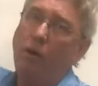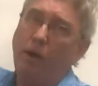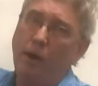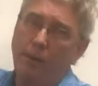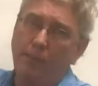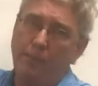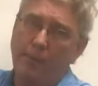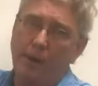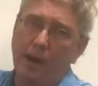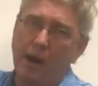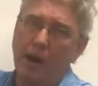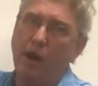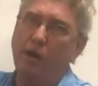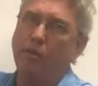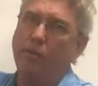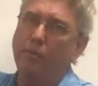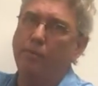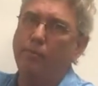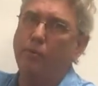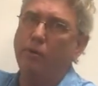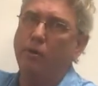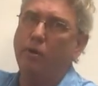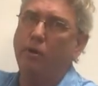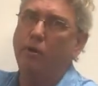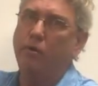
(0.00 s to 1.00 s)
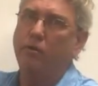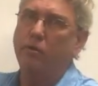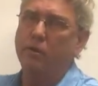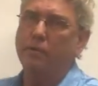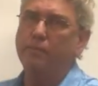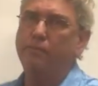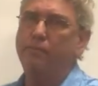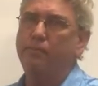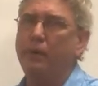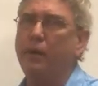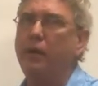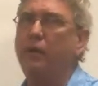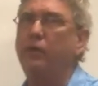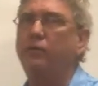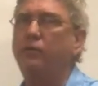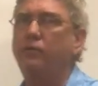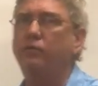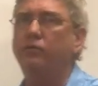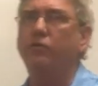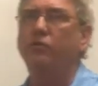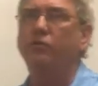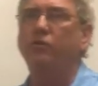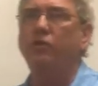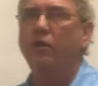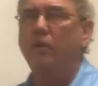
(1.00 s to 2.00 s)
about the Baroque
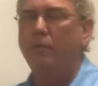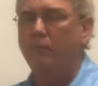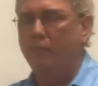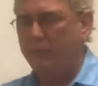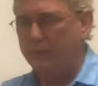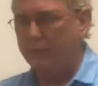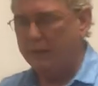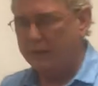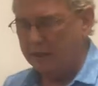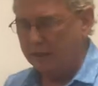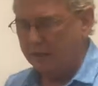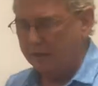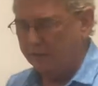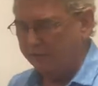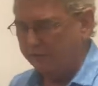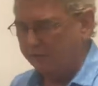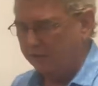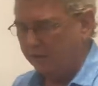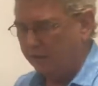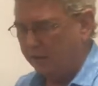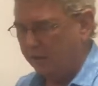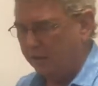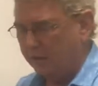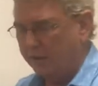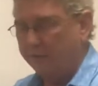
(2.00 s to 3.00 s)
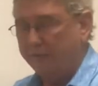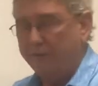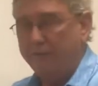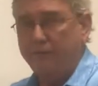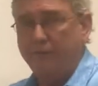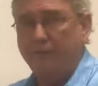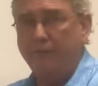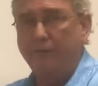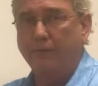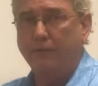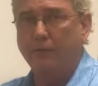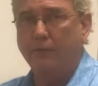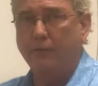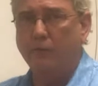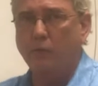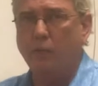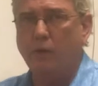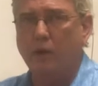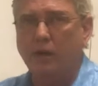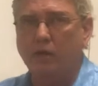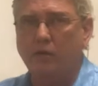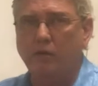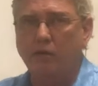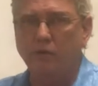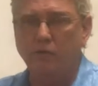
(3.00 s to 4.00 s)
composers because of the
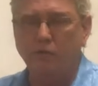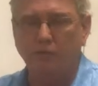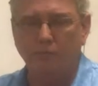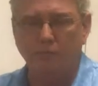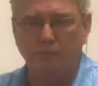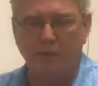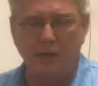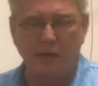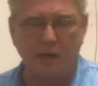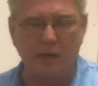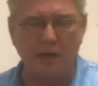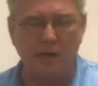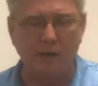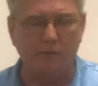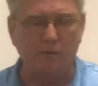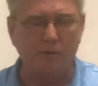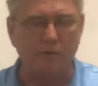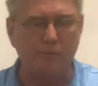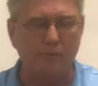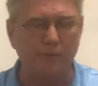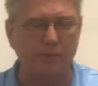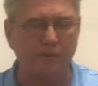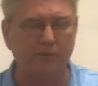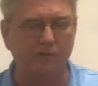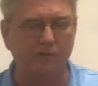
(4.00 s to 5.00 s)
records being able to be